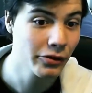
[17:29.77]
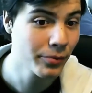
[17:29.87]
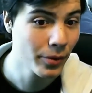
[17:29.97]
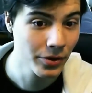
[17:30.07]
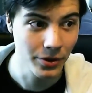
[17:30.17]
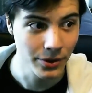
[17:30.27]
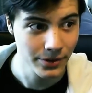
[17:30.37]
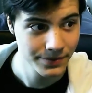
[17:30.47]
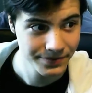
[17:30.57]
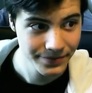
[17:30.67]
Shadow of
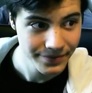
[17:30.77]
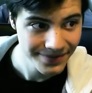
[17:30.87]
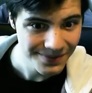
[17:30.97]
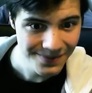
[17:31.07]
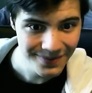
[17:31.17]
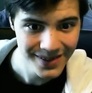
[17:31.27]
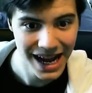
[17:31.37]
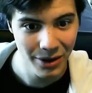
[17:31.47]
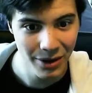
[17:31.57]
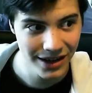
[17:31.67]
Mordor.
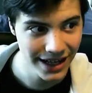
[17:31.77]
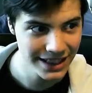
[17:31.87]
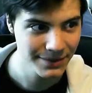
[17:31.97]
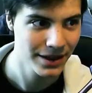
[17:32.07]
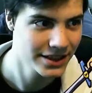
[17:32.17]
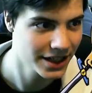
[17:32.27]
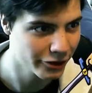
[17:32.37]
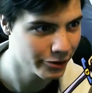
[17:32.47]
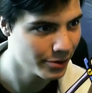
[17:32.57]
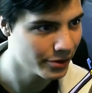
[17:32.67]
I want to
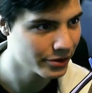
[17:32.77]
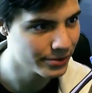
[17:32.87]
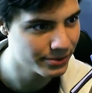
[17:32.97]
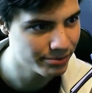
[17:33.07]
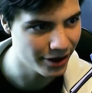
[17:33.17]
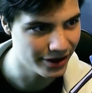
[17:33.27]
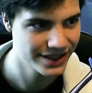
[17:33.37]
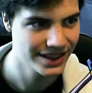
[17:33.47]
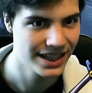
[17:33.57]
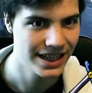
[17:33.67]
let's play Shadow of
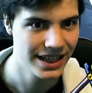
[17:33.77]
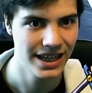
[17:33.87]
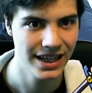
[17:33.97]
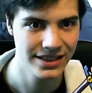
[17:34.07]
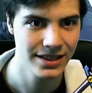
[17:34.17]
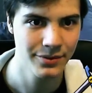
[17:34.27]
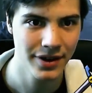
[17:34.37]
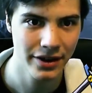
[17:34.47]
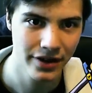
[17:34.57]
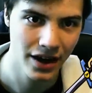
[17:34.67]
Mordor, but
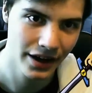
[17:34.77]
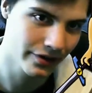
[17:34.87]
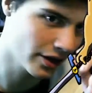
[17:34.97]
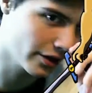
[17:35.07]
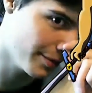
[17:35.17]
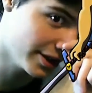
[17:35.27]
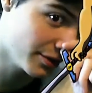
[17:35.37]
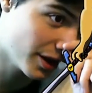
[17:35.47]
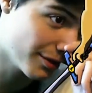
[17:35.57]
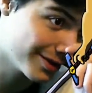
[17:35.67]
something I kind
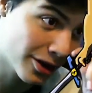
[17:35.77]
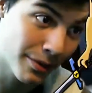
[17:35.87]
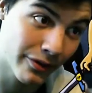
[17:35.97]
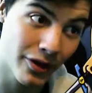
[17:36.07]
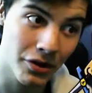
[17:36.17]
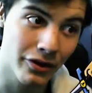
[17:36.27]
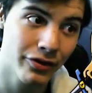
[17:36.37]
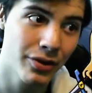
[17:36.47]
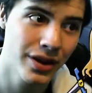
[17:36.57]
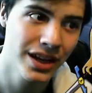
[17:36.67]
of forgot to mention when I was talking
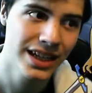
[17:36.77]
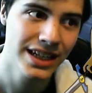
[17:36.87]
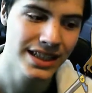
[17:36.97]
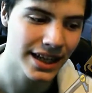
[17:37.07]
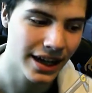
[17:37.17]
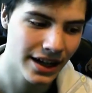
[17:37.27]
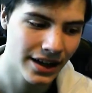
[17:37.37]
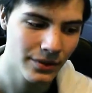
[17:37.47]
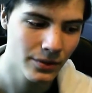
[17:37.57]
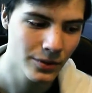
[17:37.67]
about Far Cry 4
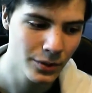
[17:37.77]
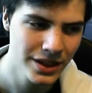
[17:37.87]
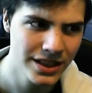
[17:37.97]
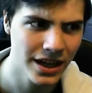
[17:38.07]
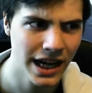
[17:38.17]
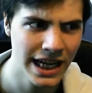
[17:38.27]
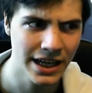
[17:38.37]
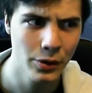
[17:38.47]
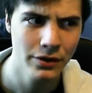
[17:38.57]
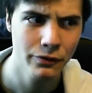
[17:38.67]
is that the
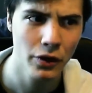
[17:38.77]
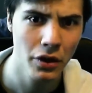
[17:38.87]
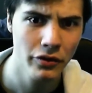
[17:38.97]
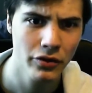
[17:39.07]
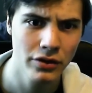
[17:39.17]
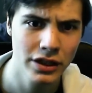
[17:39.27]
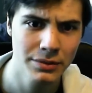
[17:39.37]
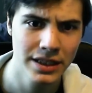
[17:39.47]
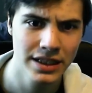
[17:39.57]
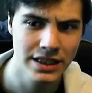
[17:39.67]
reason I kind of quit Far
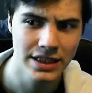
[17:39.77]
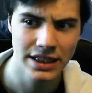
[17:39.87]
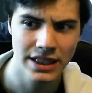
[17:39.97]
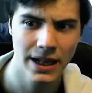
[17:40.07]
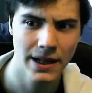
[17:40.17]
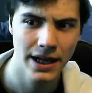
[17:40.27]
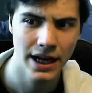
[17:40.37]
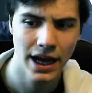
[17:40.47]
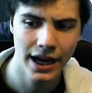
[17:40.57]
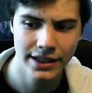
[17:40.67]
Cry 4 is because
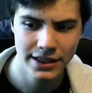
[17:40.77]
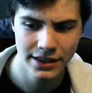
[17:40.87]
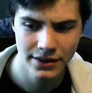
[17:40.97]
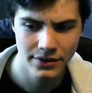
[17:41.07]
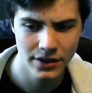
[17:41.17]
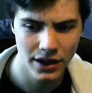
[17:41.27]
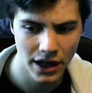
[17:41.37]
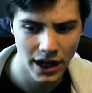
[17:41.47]
I